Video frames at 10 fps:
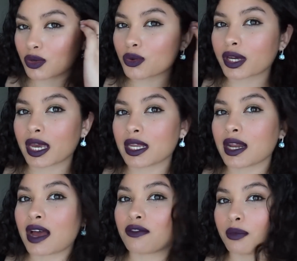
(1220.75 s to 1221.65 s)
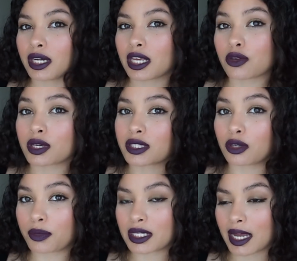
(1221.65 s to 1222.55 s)
you can have money you can
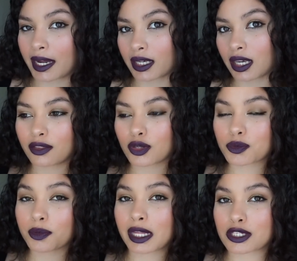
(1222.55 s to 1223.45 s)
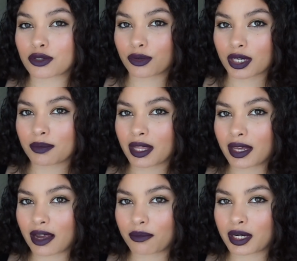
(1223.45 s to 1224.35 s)
still be tacky those people that scream that
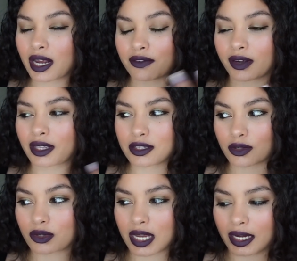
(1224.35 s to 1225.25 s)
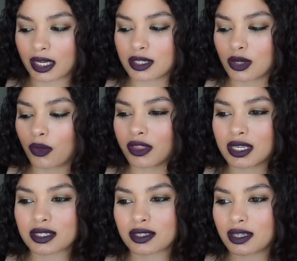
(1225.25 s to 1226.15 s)
they have money i find that so tacky so
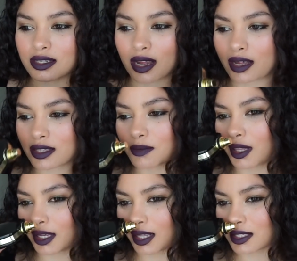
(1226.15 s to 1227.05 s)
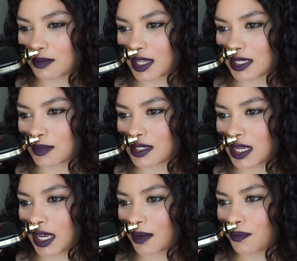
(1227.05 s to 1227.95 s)
this does not smell like that to me this smells
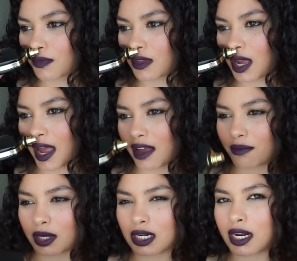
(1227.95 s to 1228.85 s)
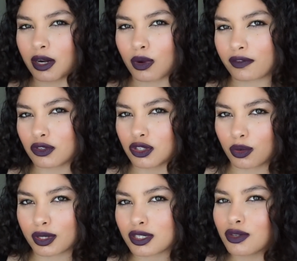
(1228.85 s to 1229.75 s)
like i have money and i don't have to
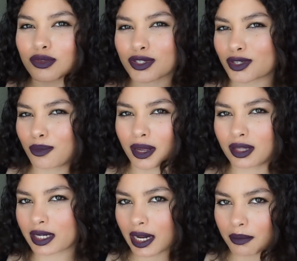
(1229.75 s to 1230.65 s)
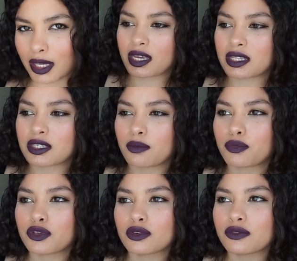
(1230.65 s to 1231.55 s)
show it you just know by looking at me it's a
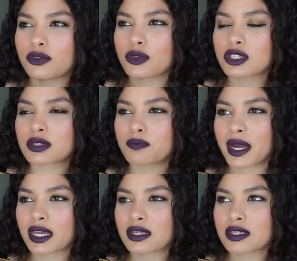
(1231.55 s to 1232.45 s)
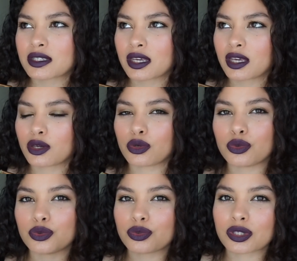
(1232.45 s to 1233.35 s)
beautiful spicy
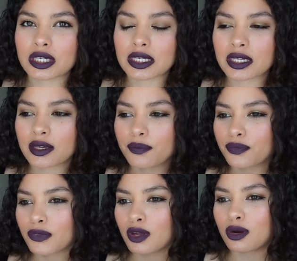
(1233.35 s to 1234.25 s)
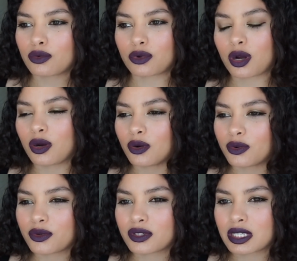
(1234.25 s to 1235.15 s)
oody
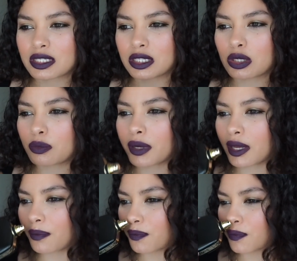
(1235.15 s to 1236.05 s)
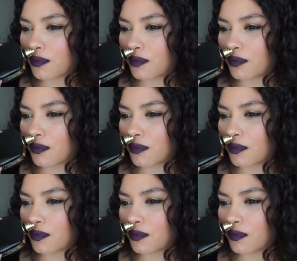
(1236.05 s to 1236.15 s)
rose it's a little bit